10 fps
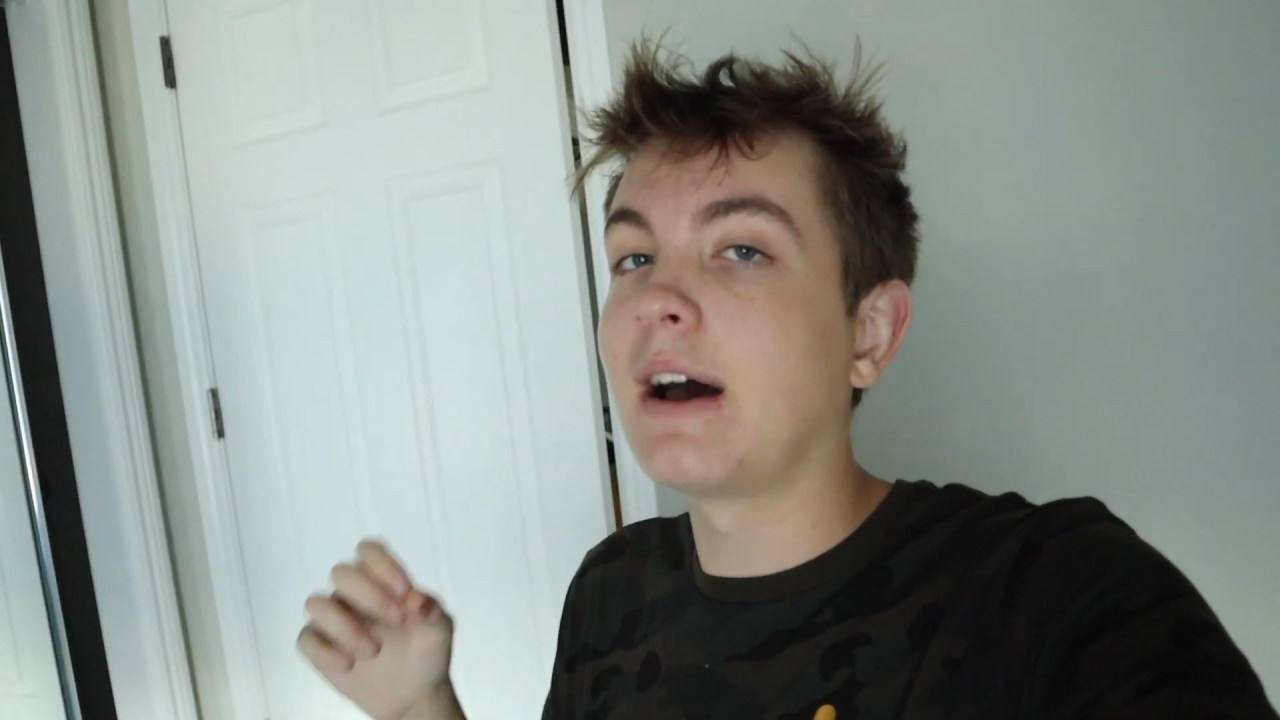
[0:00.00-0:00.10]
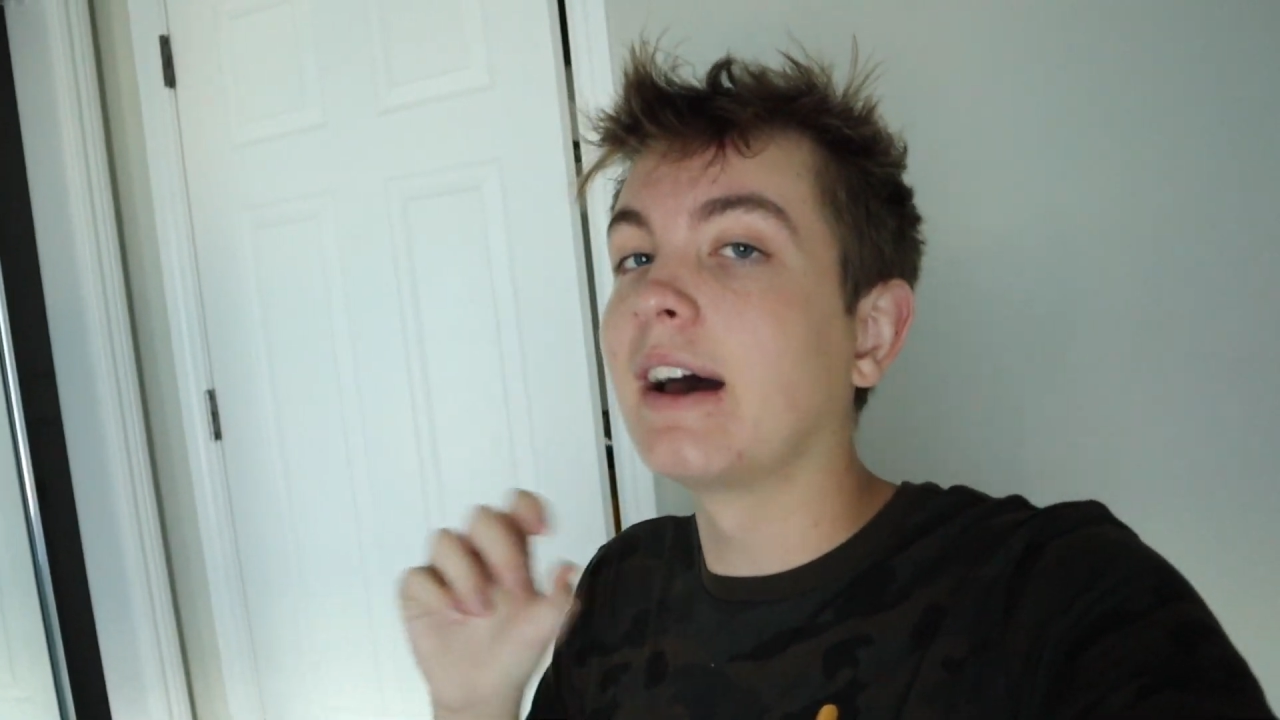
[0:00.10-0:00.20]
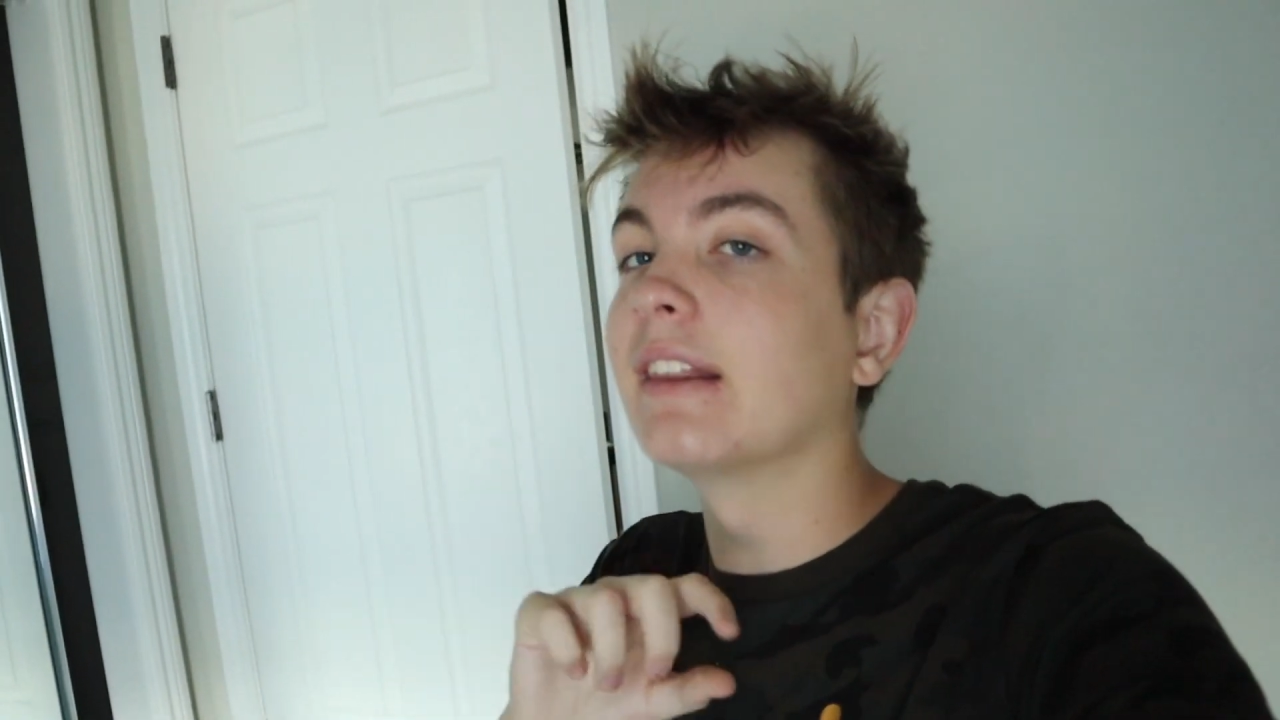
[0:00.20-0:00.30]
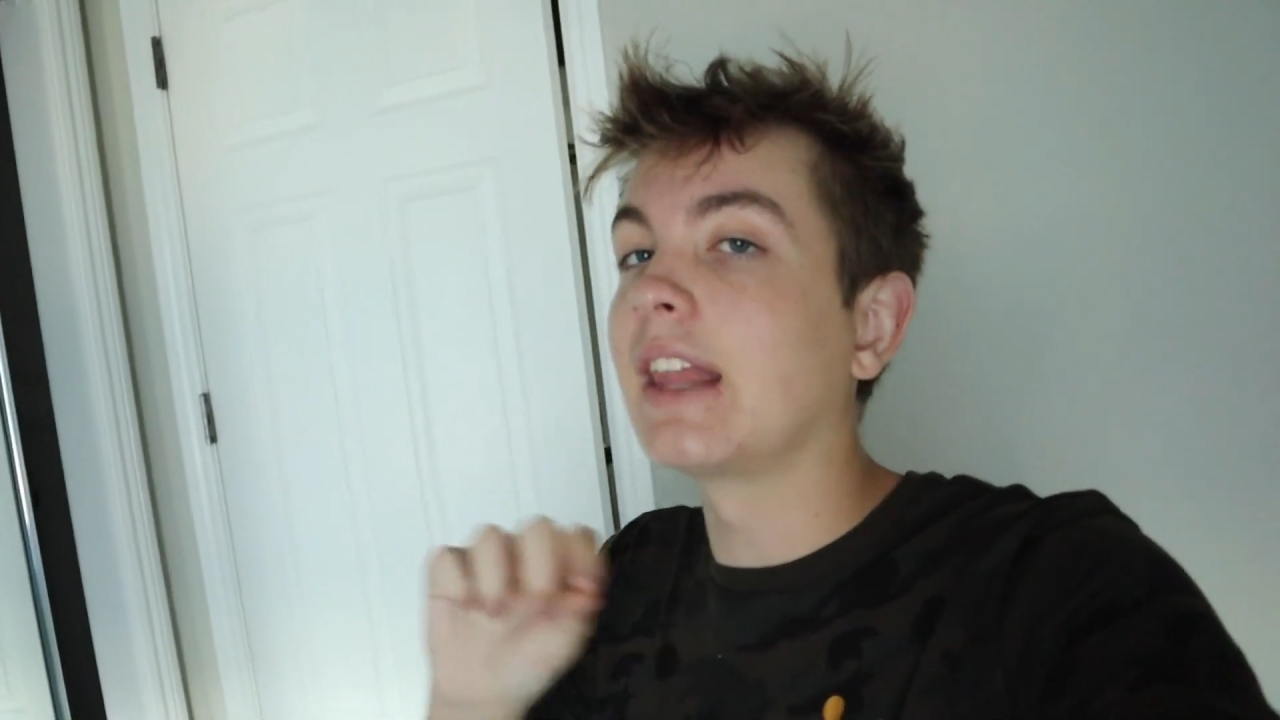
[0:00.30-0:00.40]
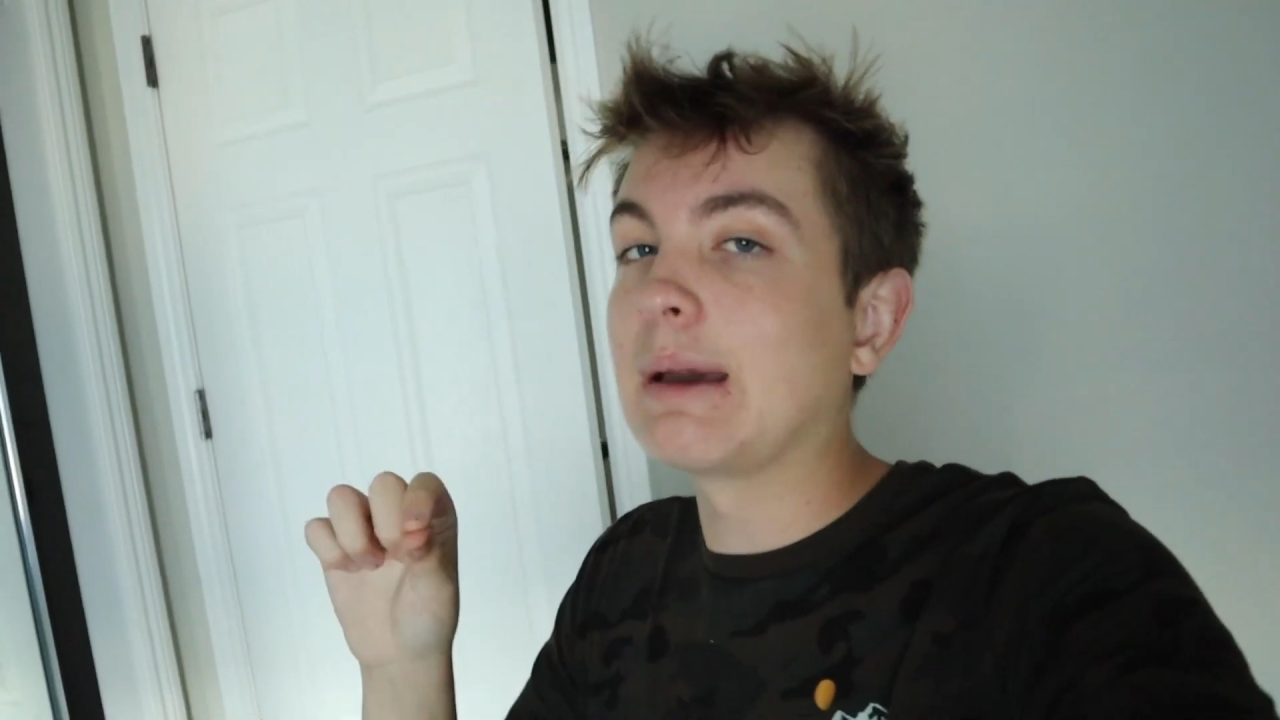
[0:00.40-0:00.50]

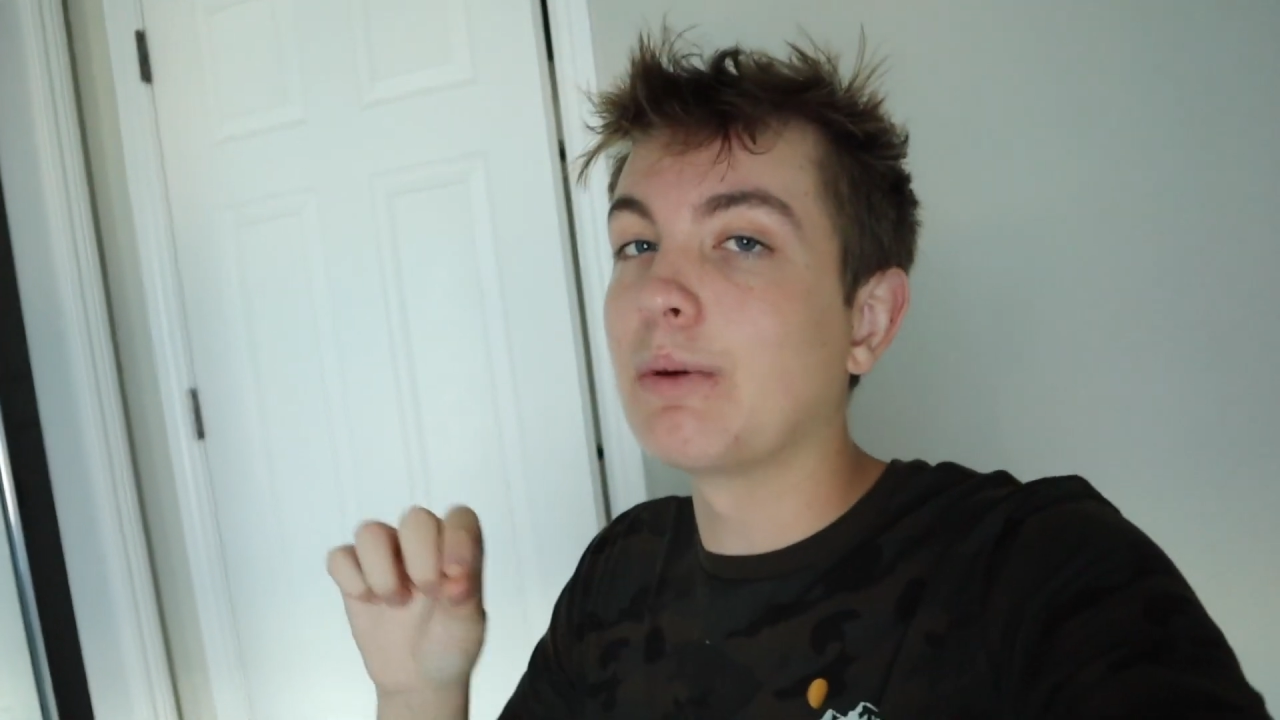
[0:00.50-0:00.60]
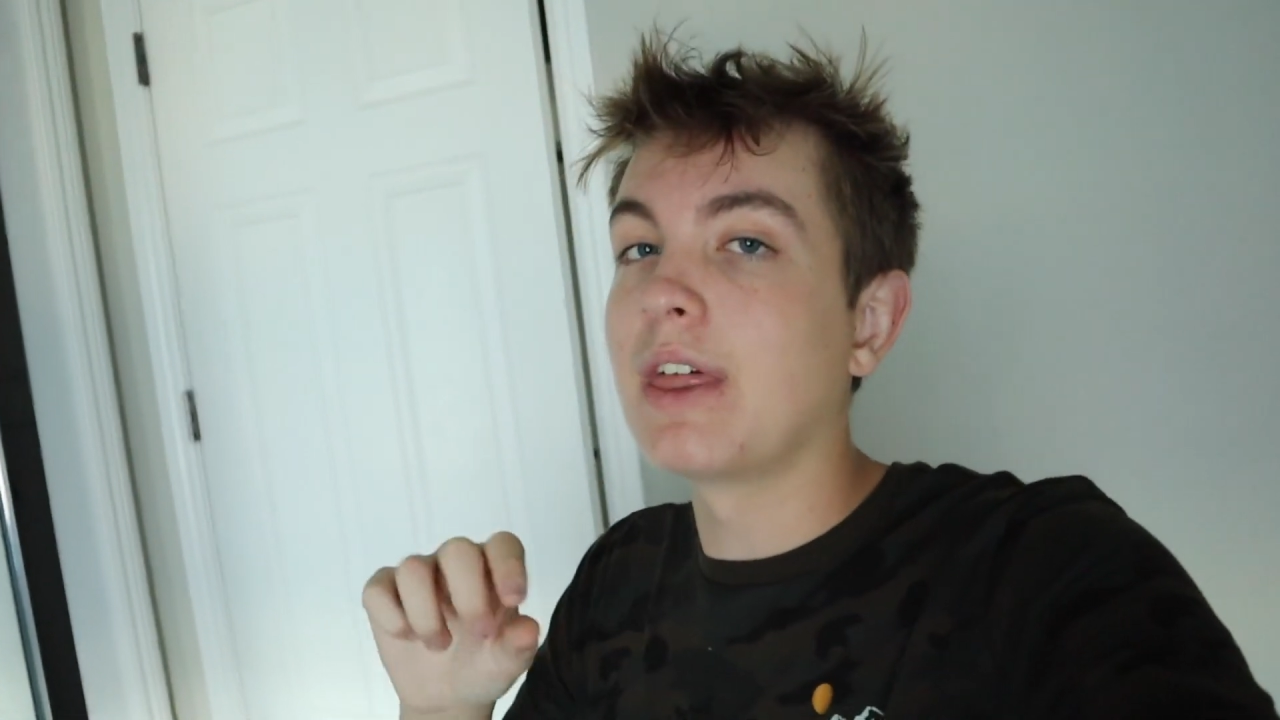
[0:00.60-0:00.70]
I label